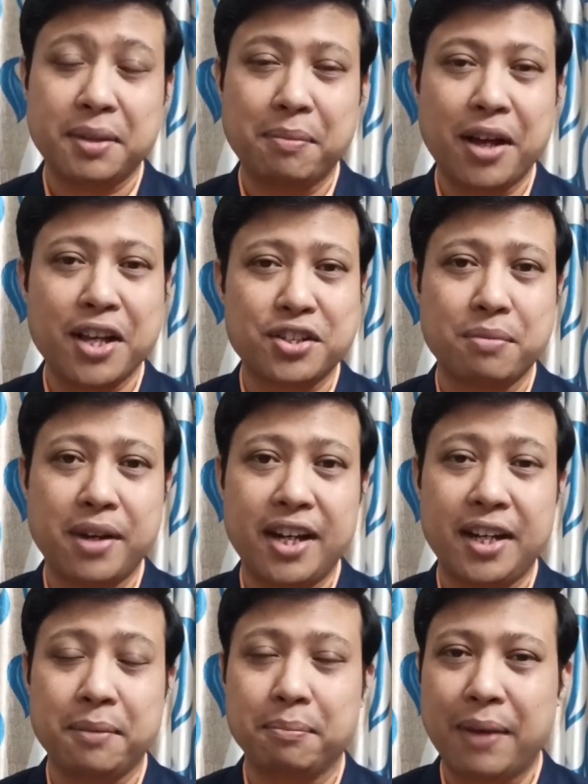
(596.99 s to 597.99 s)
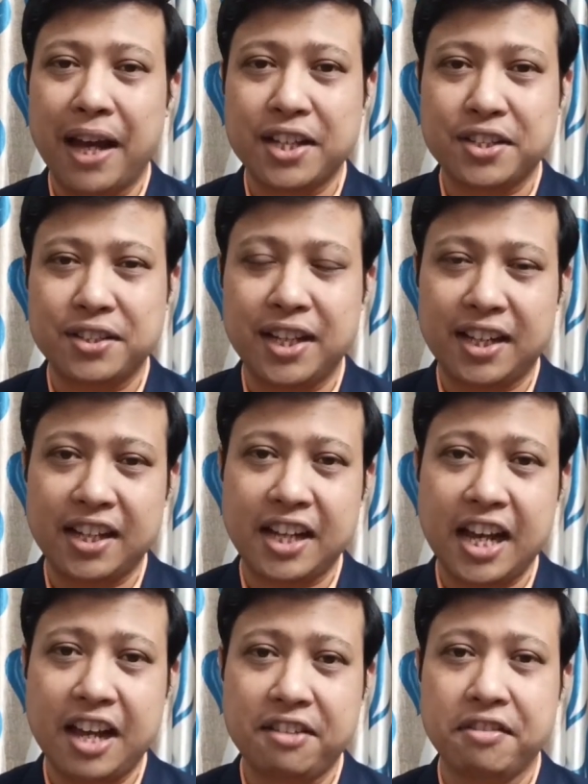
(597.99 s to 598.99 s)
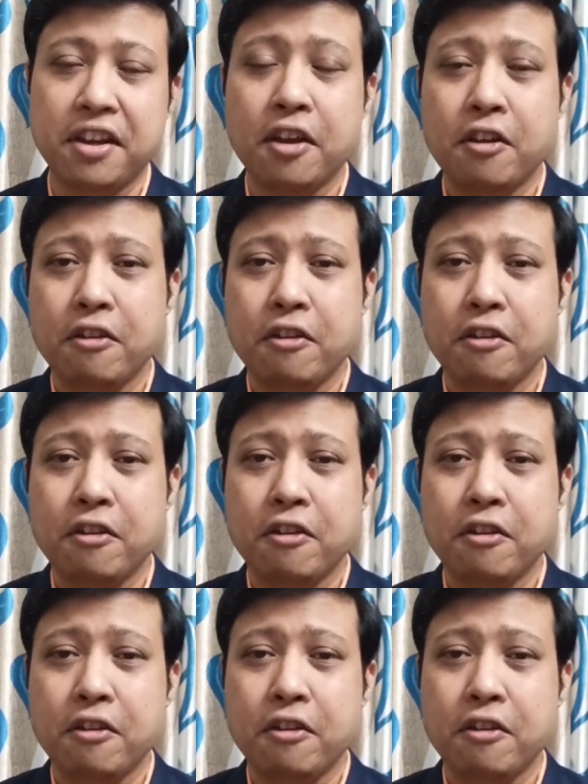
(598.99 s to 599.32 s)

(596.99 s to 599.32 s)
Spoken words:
The masterminding batch that I have,